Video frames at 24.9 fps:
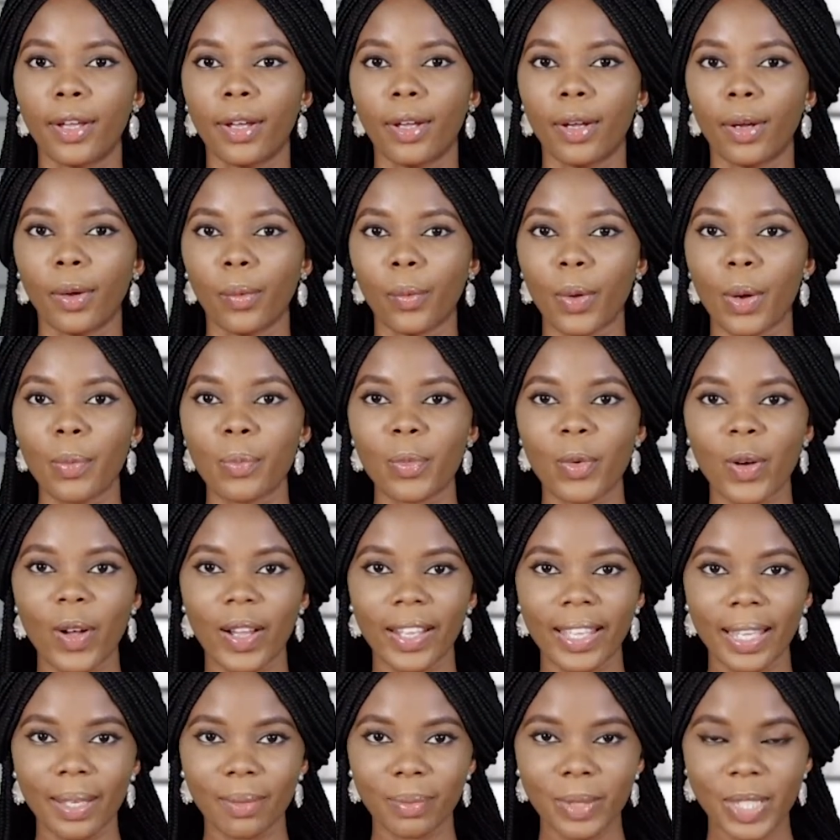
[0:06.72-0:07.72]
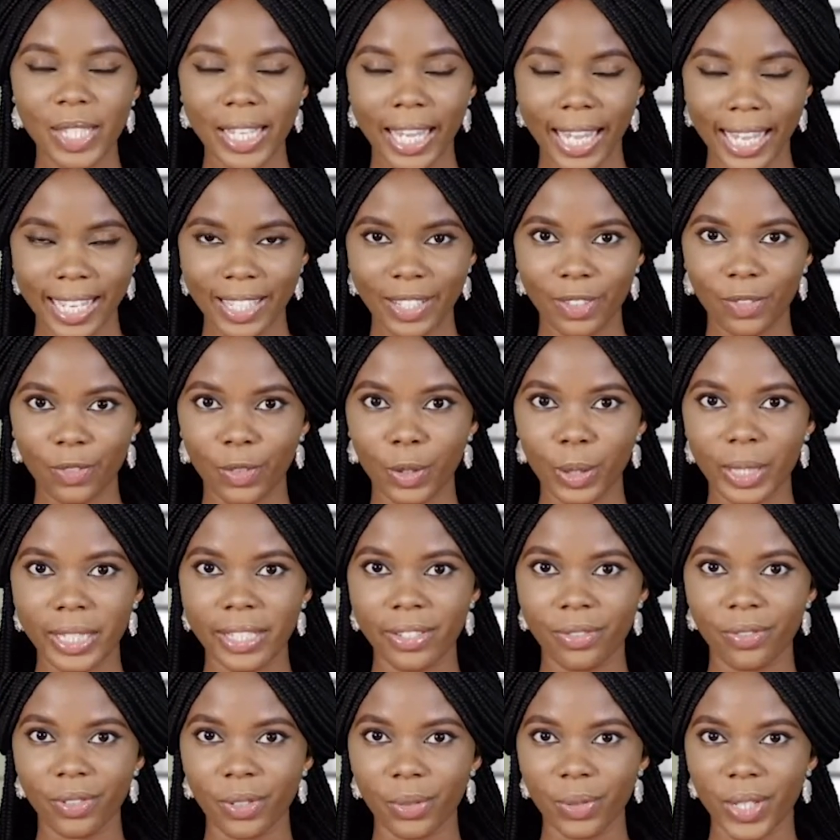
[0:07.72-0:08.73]
Hello and welcome to AD4
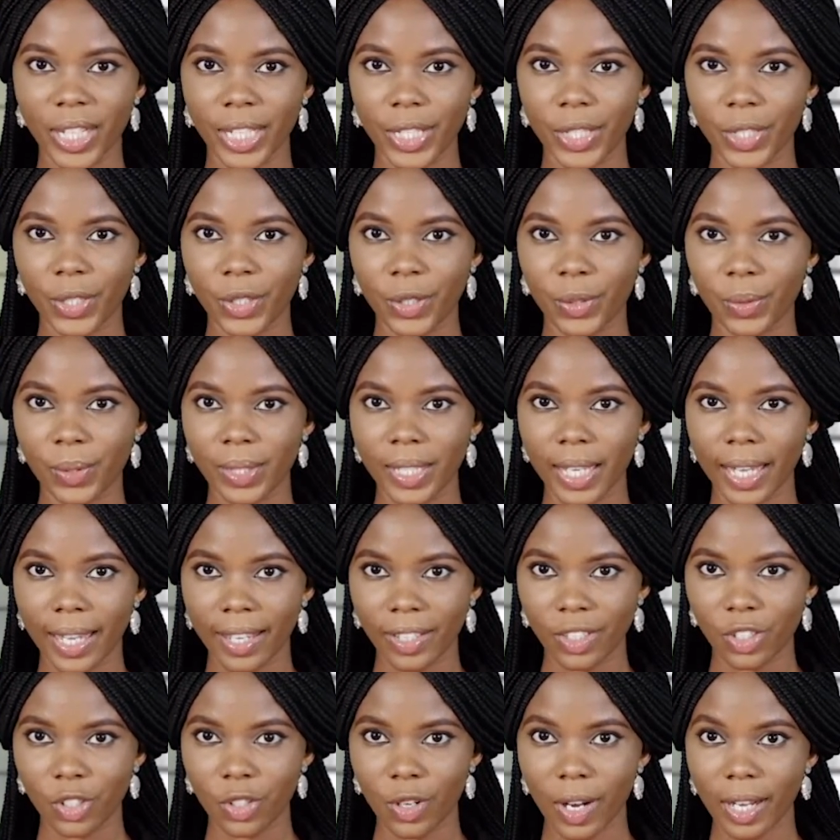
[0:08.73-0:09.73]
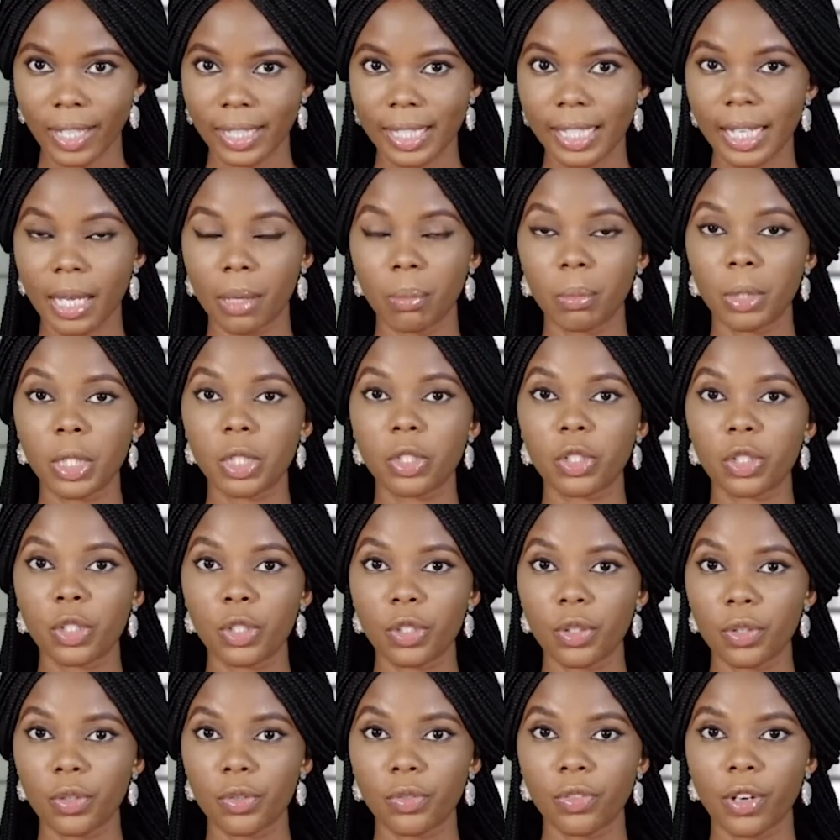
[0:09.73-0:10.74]
TV Radio News Extract, coming to you
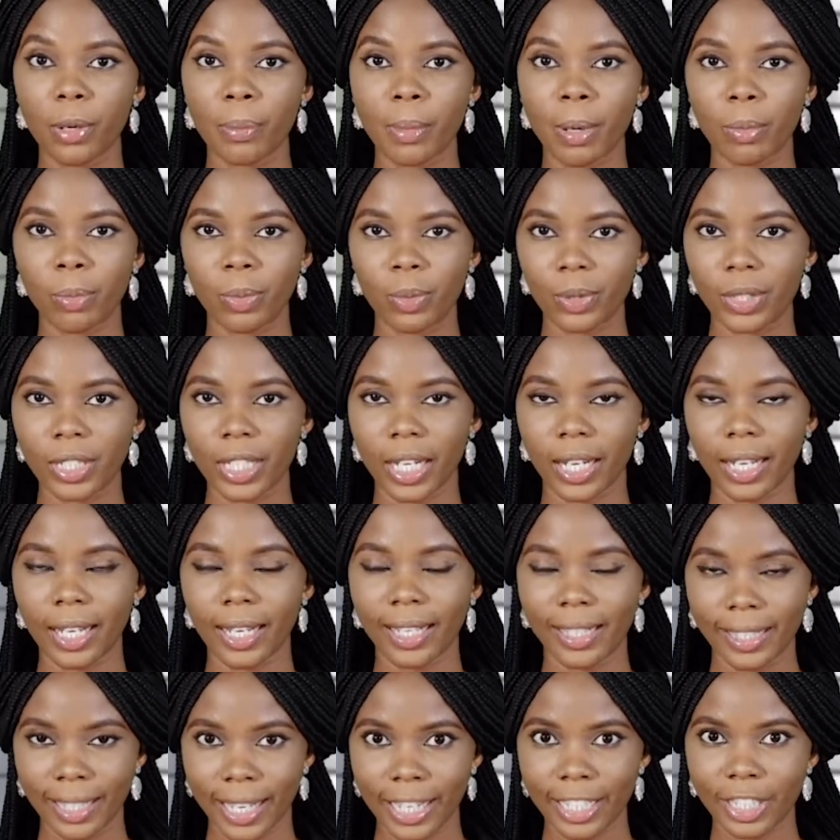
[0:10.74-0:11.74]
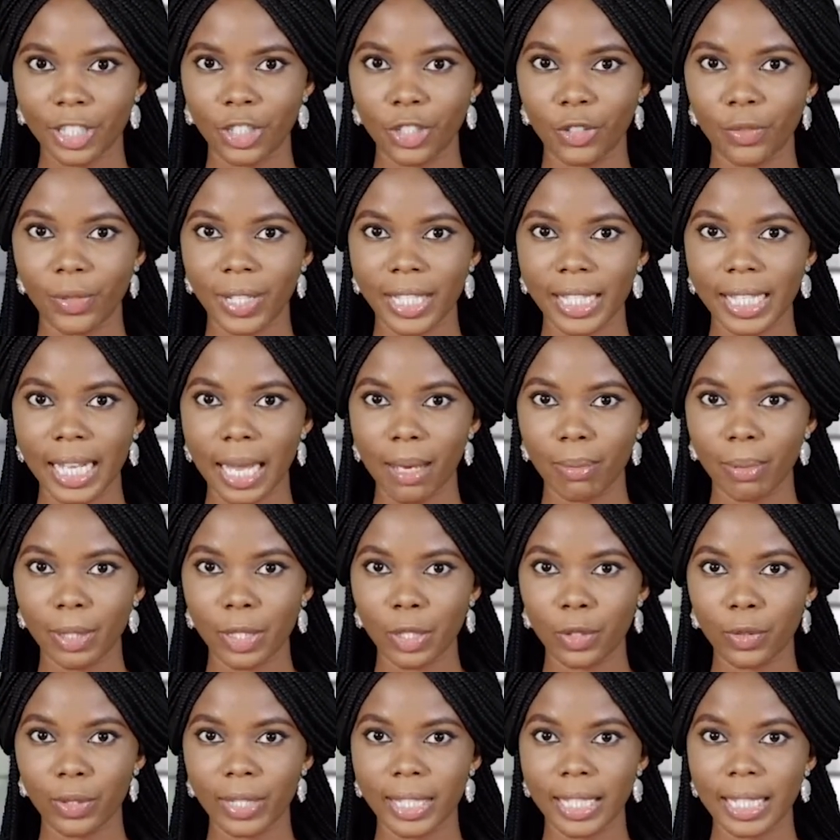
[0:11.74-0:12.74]
from Abuja, Nigeria's capital
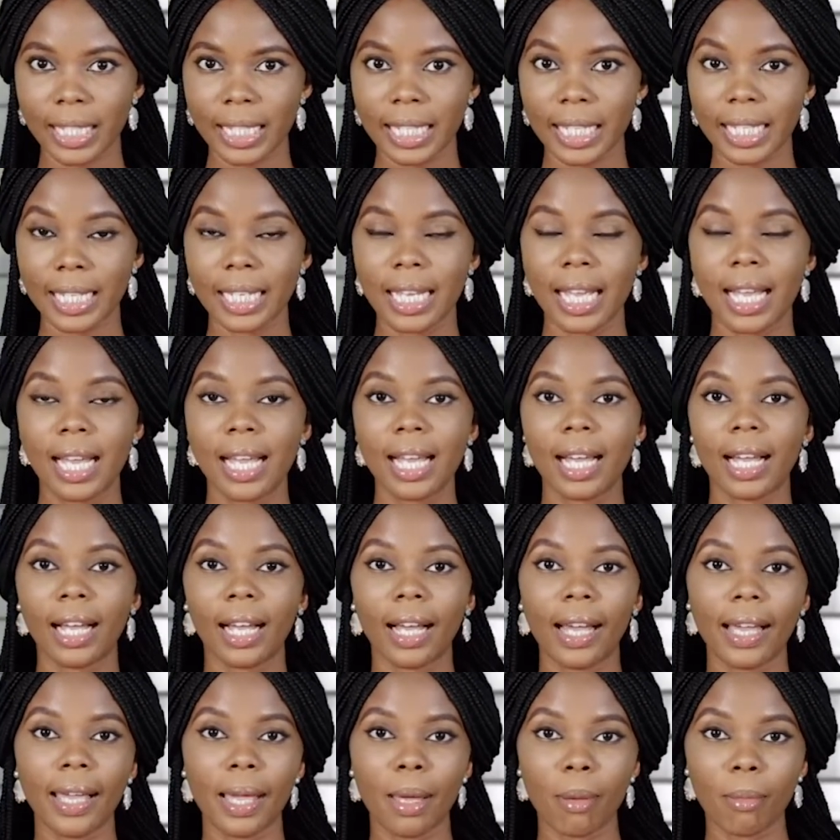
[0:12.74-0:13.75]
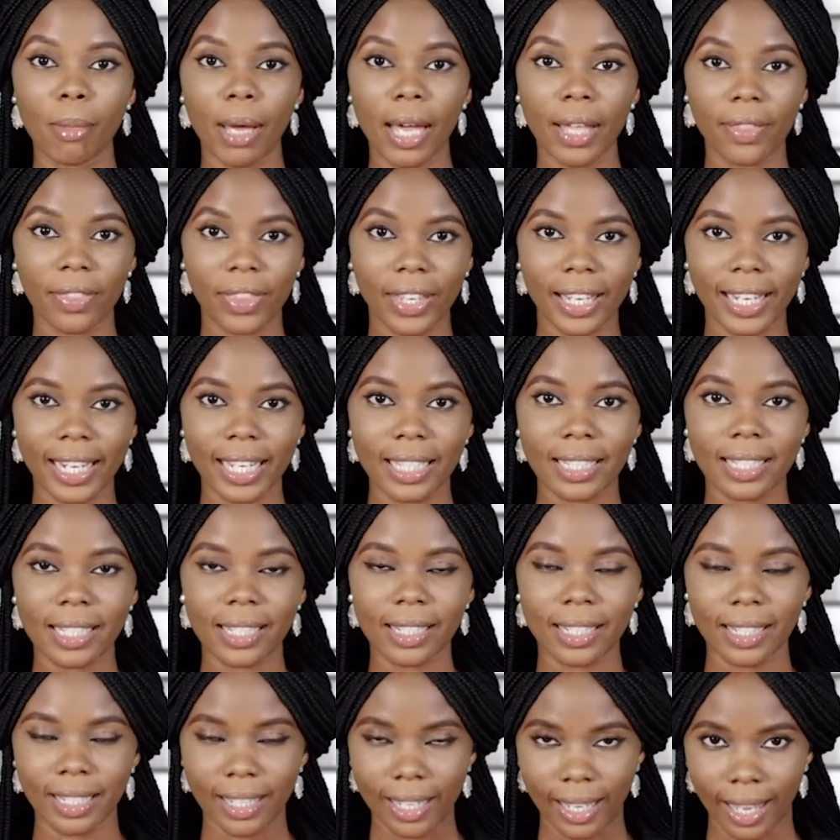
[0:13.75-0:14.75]
city. I am Anthonyetta
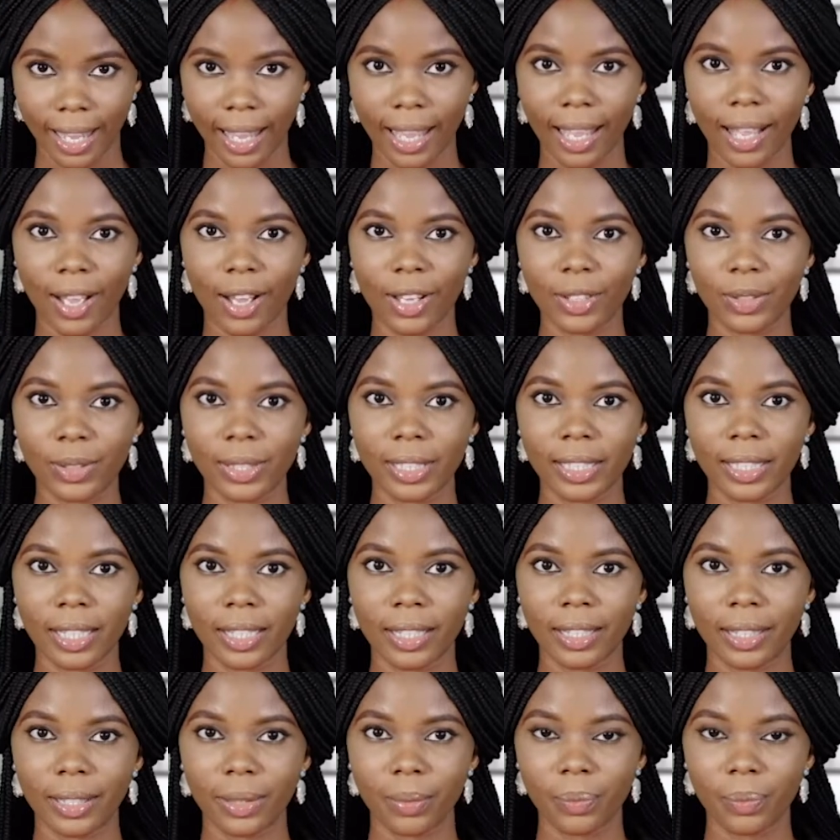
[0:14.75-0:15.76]
Kalunta.